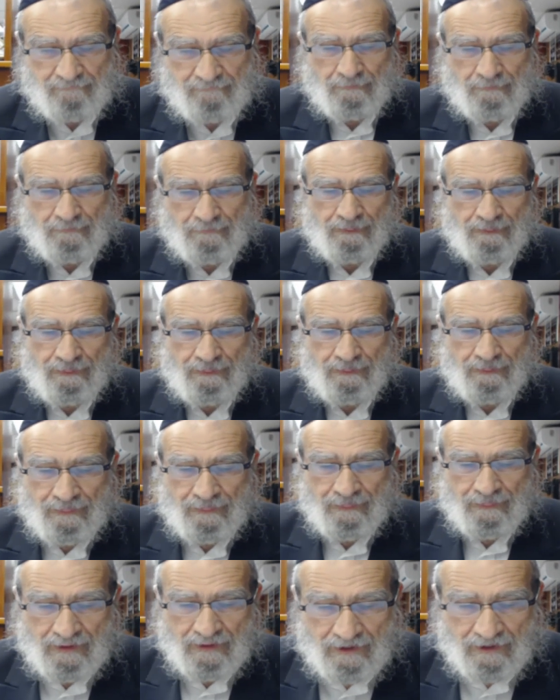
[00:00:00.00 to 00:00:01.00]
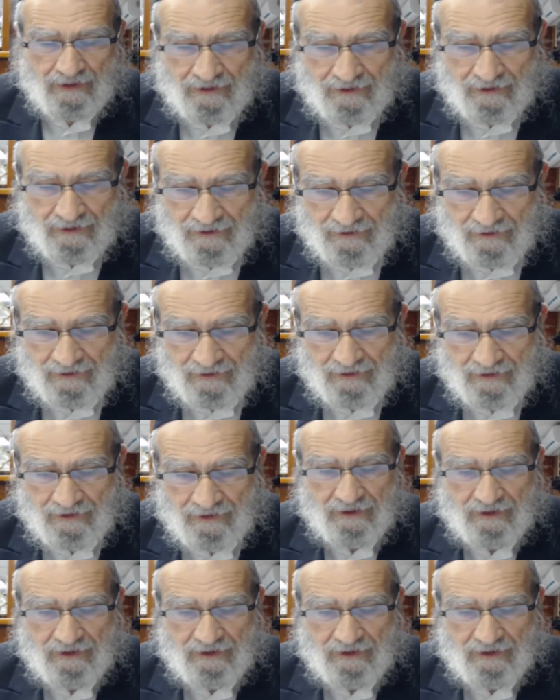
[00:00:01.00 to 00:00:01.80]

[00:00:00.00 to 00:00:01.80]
No one is speaking in this clip.